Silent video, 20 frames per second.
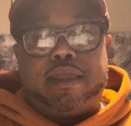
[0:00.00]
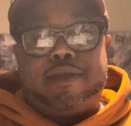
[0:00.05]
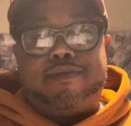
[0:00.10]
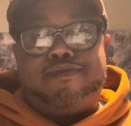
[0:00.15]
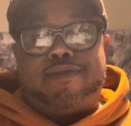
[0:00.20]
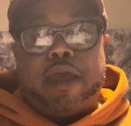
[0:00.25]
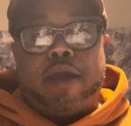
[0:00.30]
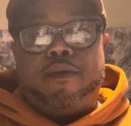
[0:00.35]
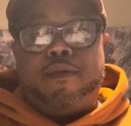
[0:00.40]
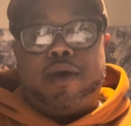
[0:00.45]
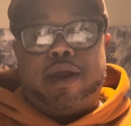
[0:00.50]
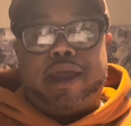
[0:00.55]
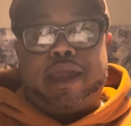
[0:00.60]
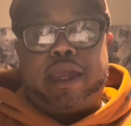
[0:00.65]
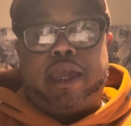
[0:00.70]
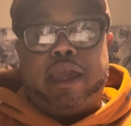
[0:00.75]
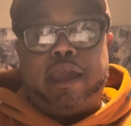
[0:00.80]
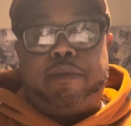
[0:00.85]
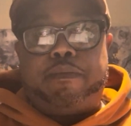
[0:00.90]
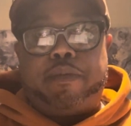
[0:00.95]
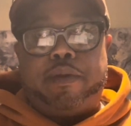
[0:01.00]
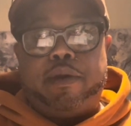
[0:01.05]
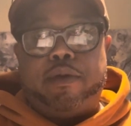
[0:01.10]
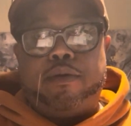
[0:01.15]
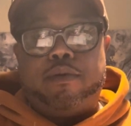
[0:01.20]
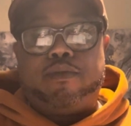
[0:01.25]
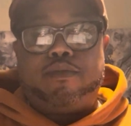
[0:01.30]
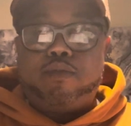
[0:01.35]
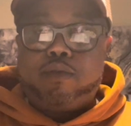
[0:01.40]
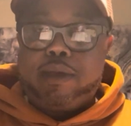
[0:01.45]
they want to keep
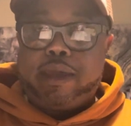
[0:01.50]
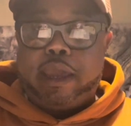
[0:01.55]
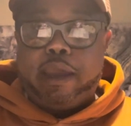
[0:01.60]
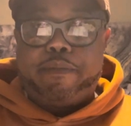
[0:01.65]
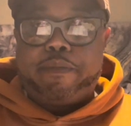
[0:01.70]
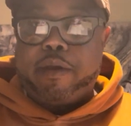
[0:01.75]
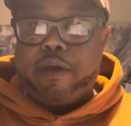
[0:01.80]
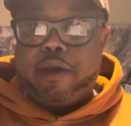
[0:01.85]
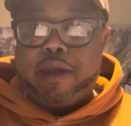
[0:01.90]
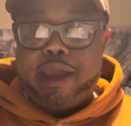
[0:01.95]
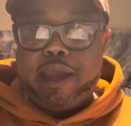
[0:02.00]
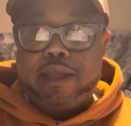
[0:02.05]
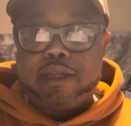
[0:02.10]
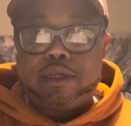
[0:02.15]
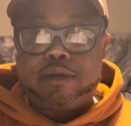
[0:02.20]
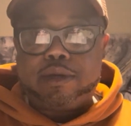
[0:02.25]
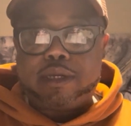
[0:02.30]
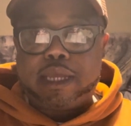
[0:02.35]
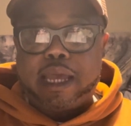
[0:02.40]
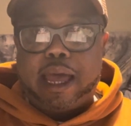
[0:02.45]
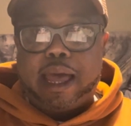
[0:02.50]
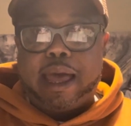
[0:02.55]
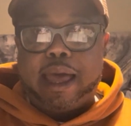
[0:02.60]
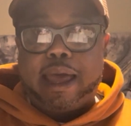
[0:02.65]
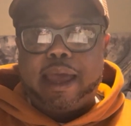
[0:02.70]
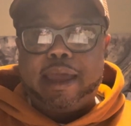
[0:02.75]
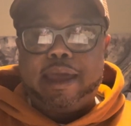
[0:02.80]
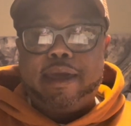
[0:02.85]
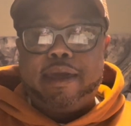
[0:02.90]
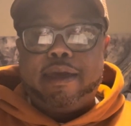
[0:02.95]
your interest
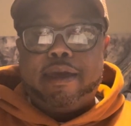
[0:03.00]
high,